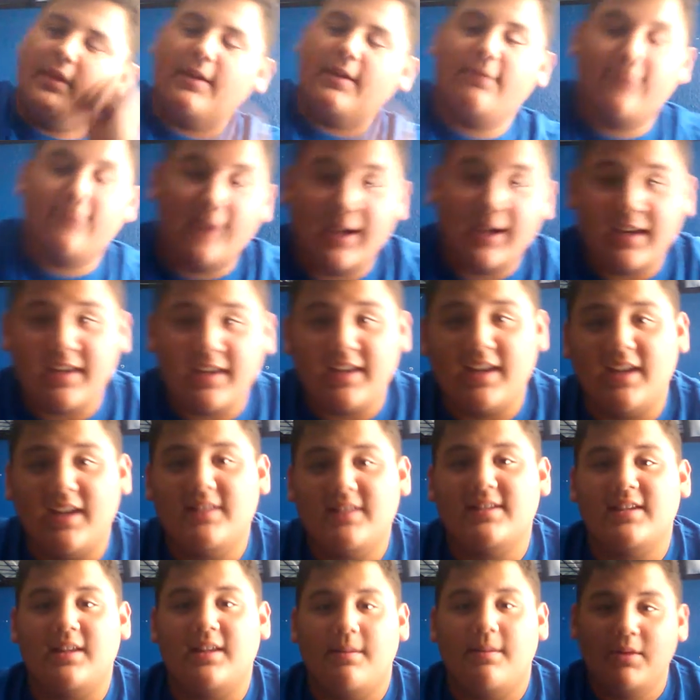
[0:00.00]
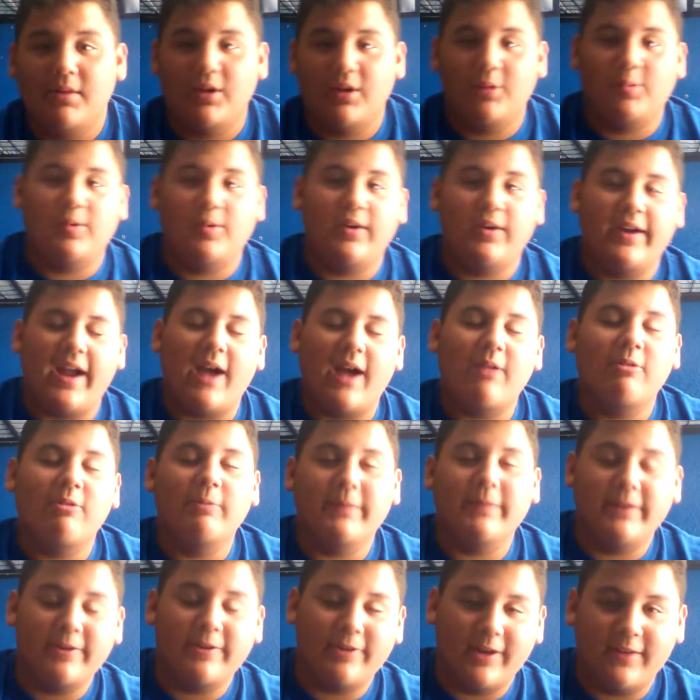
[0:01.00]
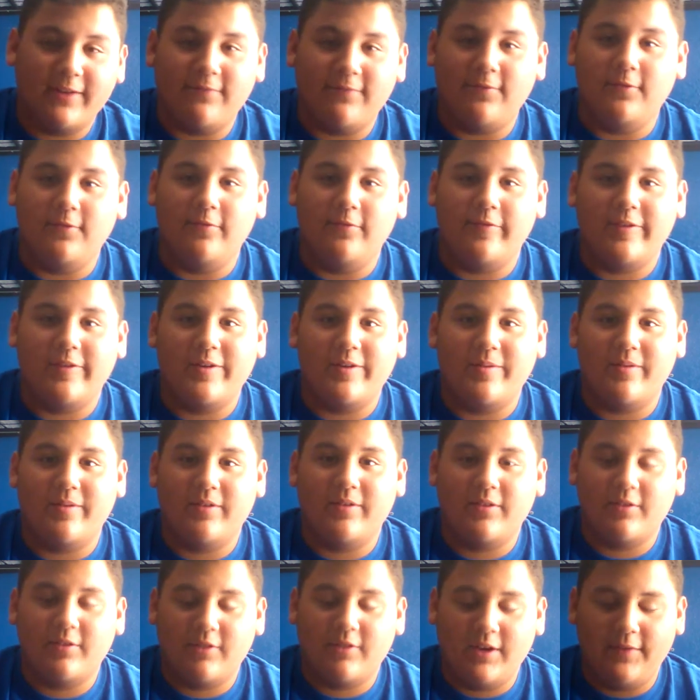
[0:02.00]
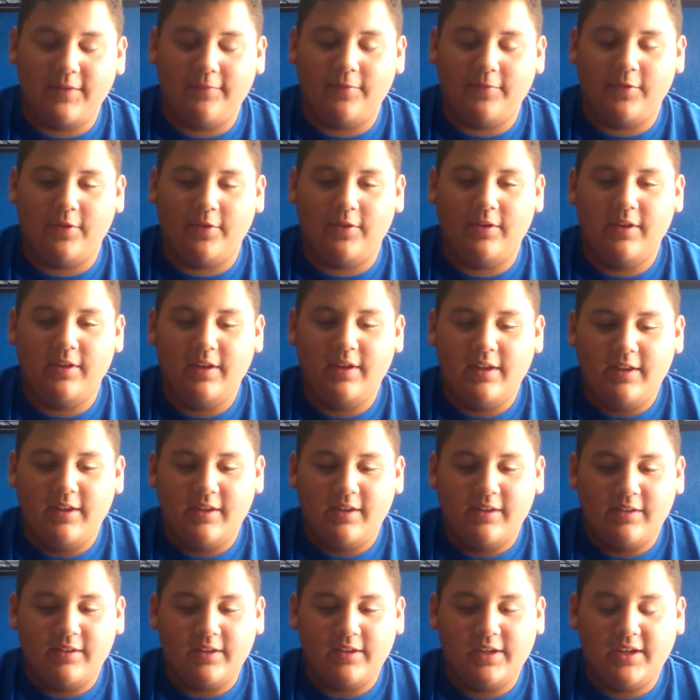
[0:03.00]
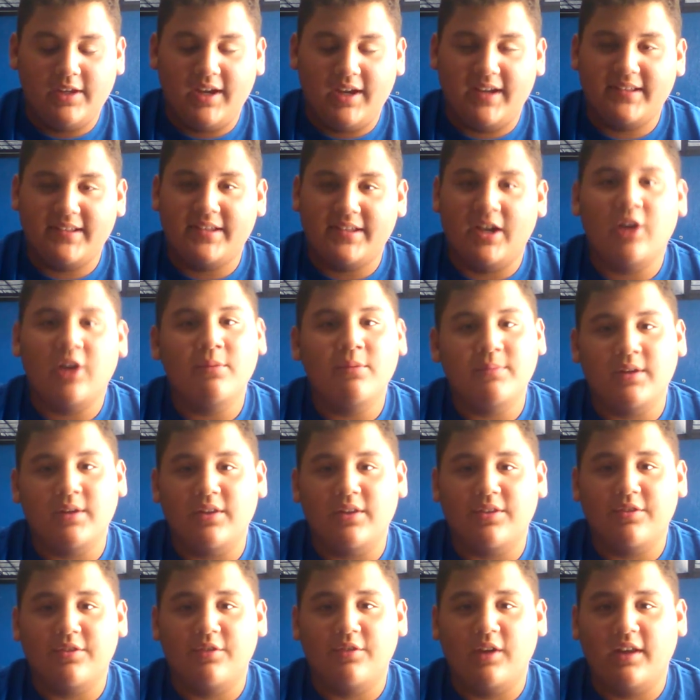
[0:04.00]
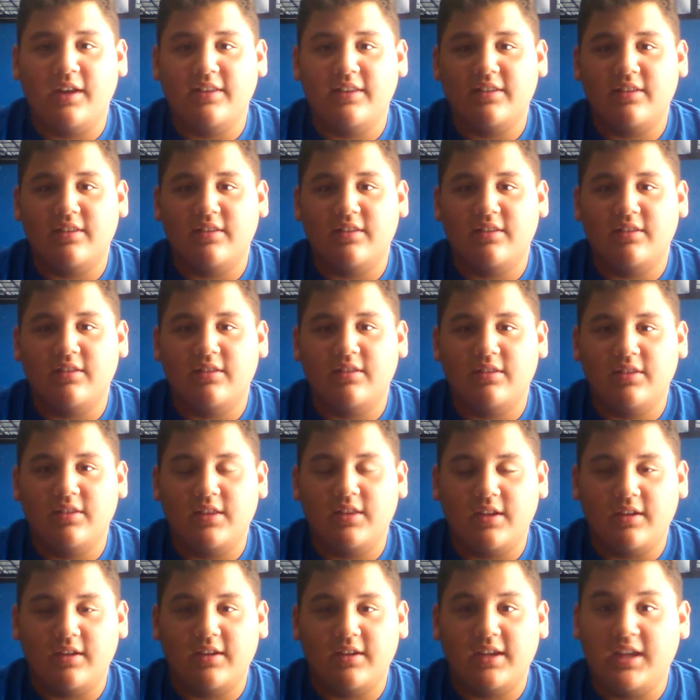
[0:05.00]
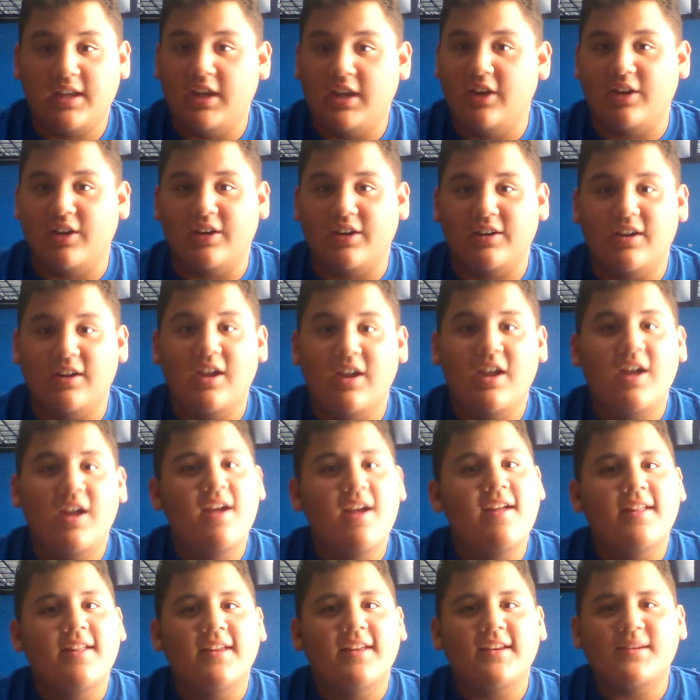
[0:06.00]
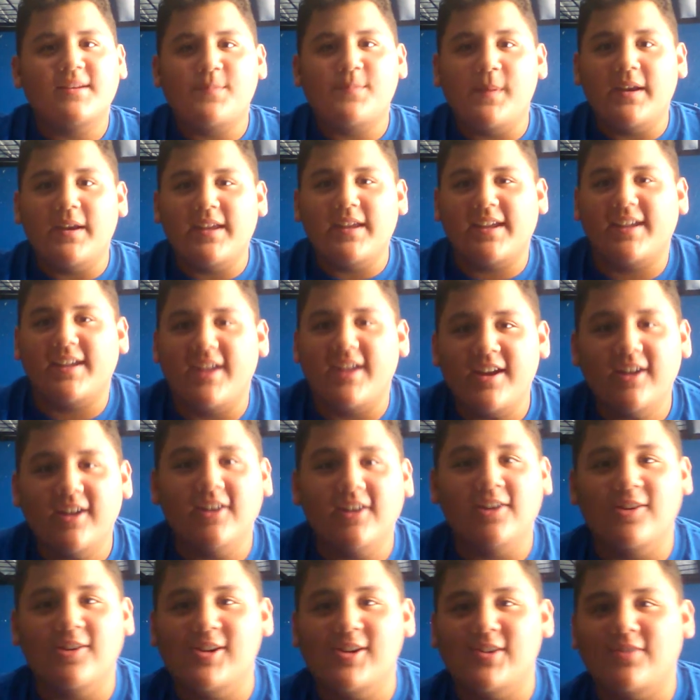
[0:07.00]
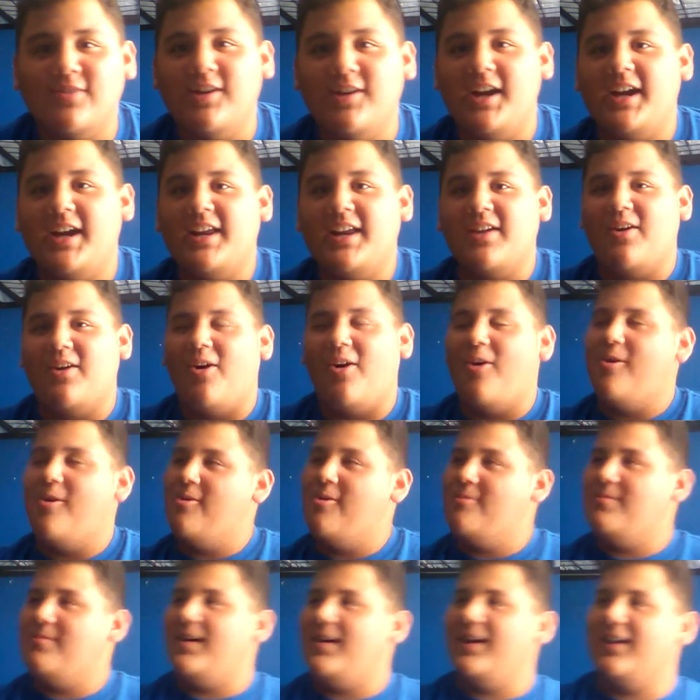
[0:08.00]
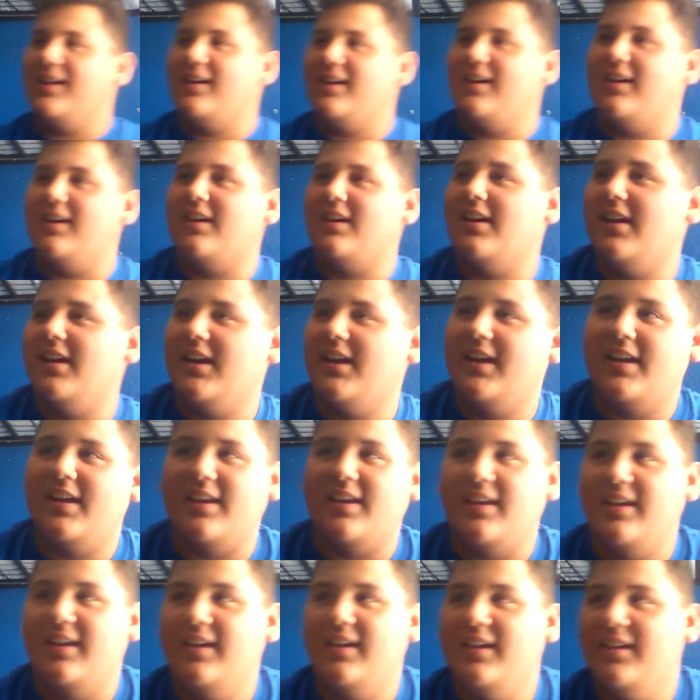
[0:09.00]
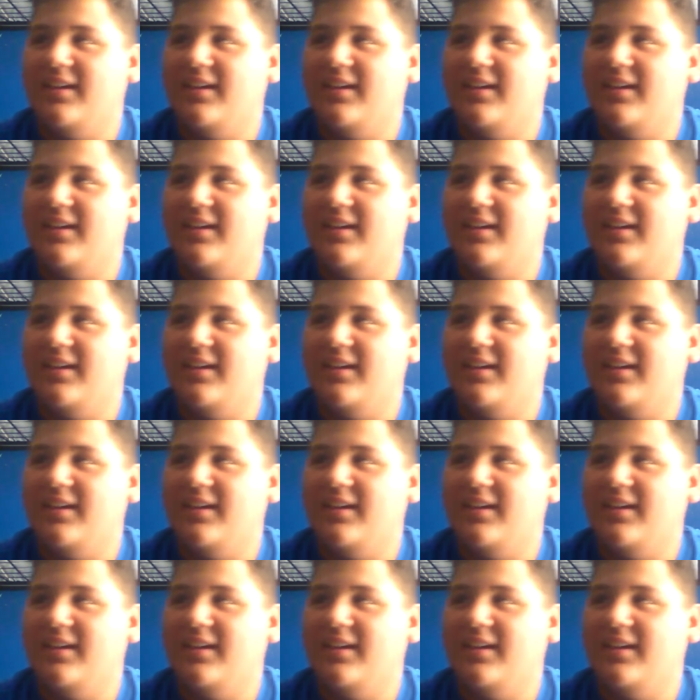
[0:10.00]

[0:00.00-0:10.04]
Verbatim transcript: If I can get to the middle point, I will be grateful for you. Grateful that you guys helped me throughout the year it's been a year already. Oh my god.